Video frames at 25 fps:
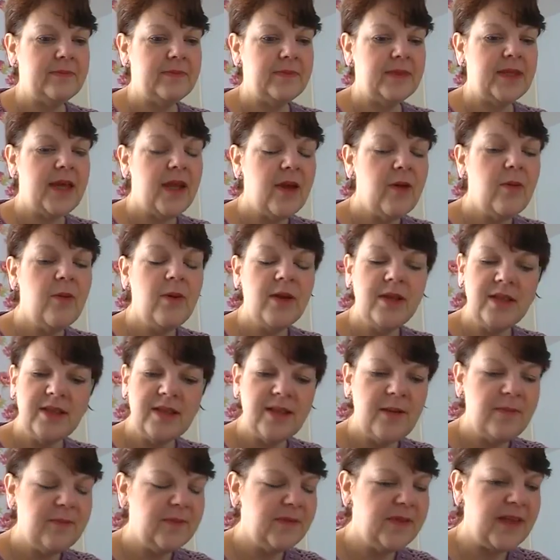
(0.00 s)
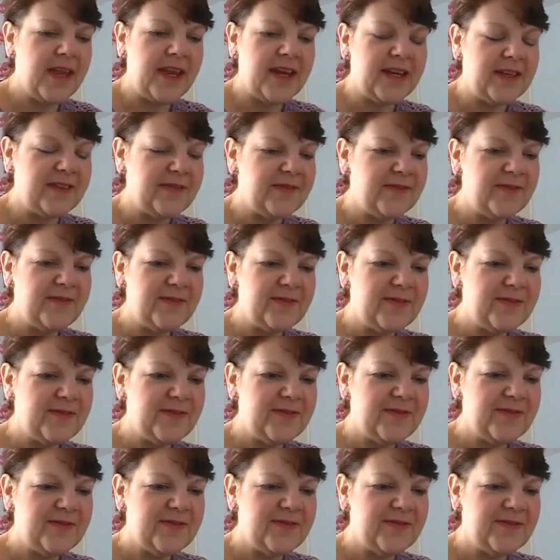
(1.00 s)
there was something
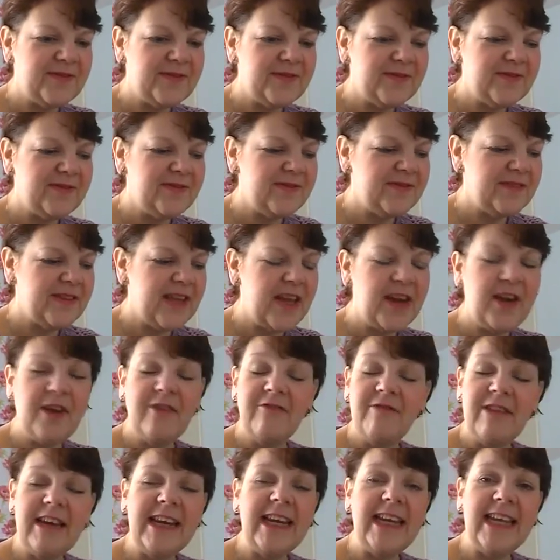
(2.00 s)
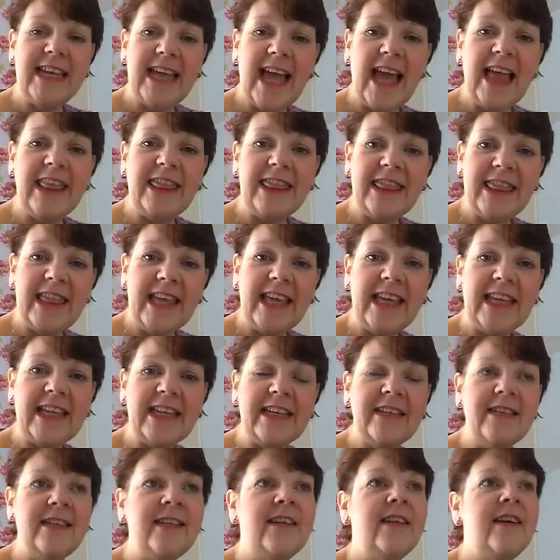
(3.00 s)
and I really can't
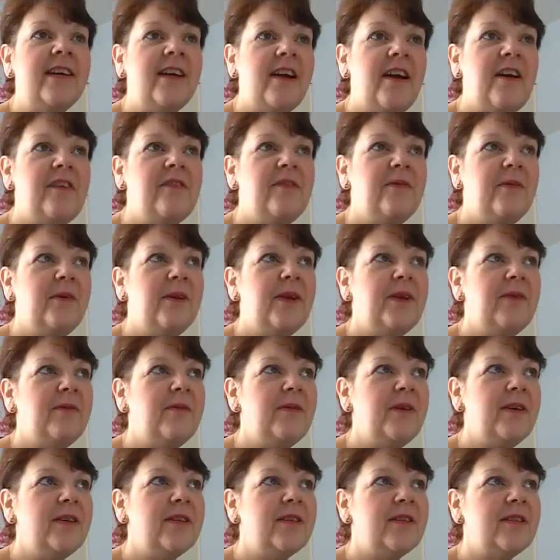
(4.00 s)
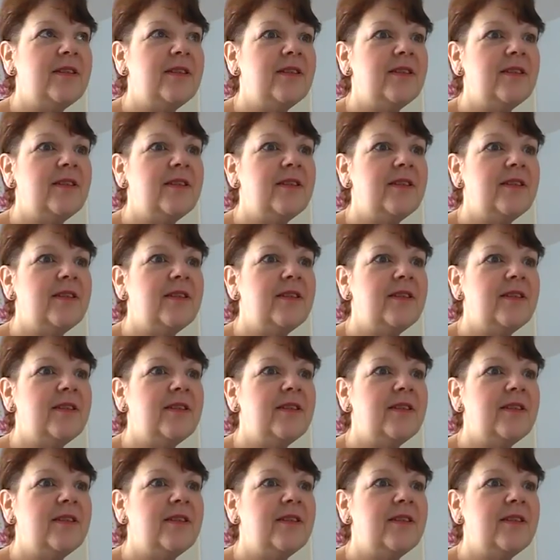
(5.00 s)
think of what it was.